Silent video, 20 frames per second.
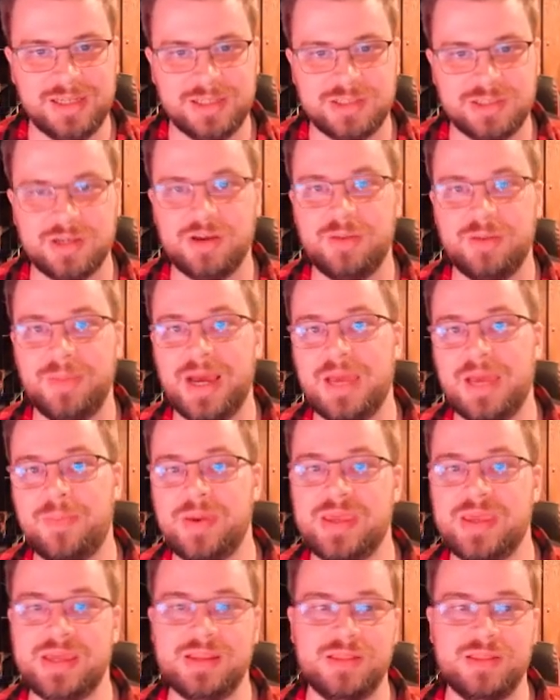So in my
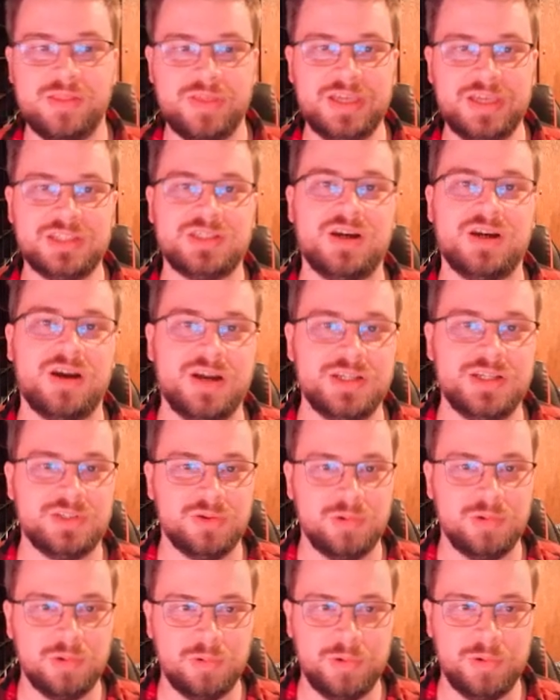opinion, these cards
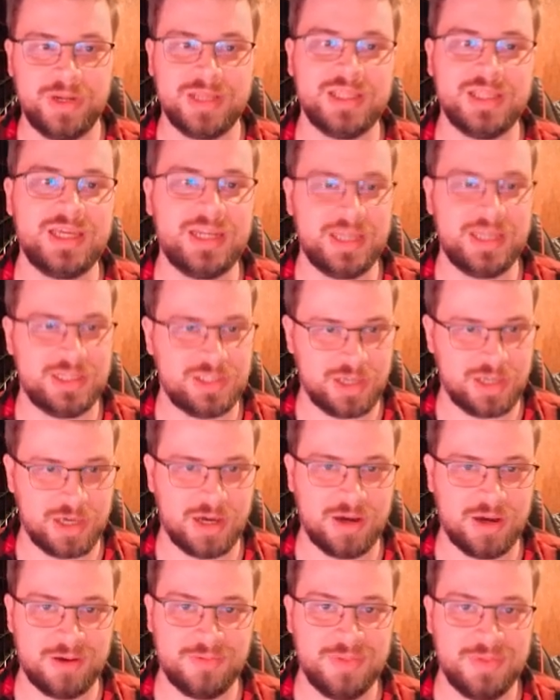really need to
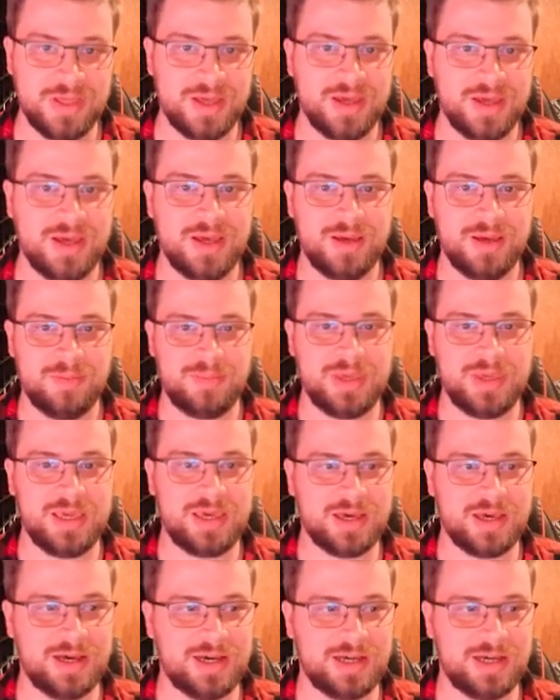go
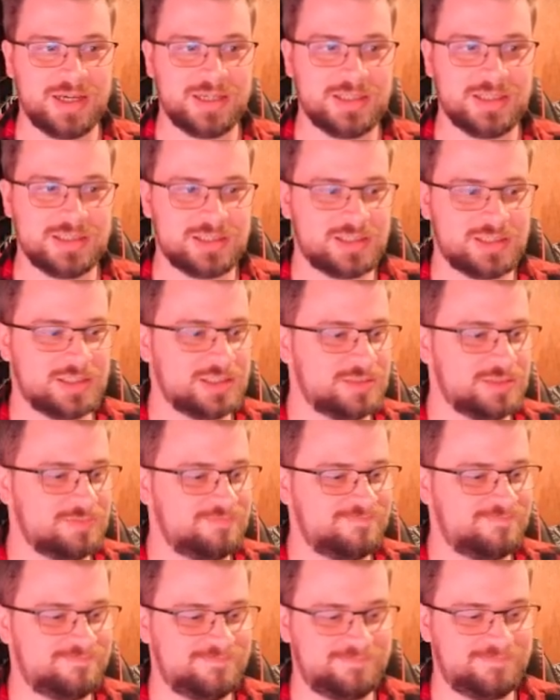because,
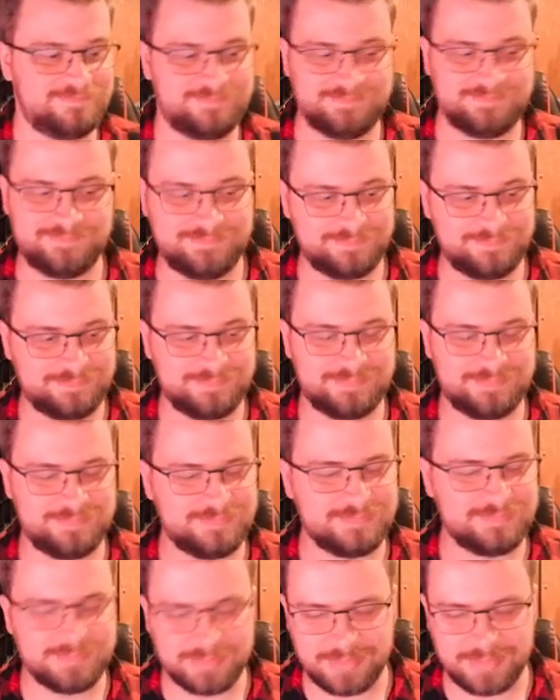
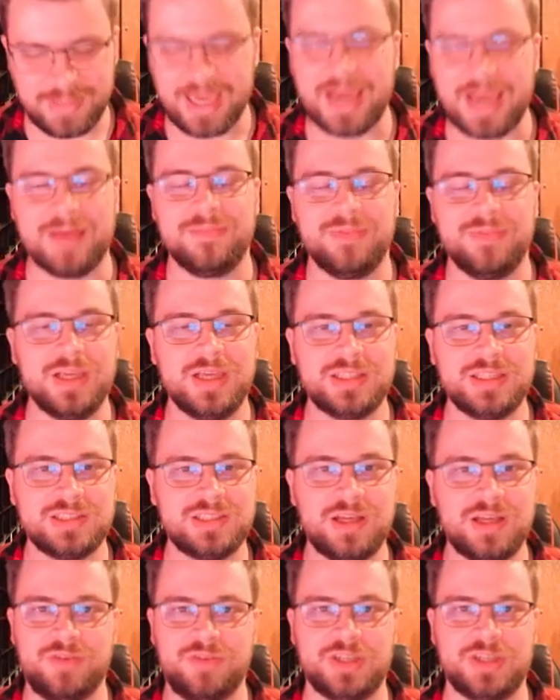yeah, it's
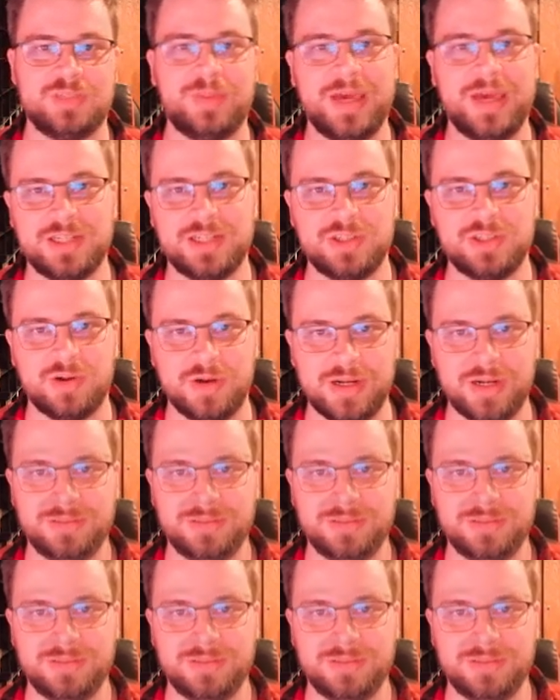self-explanatory.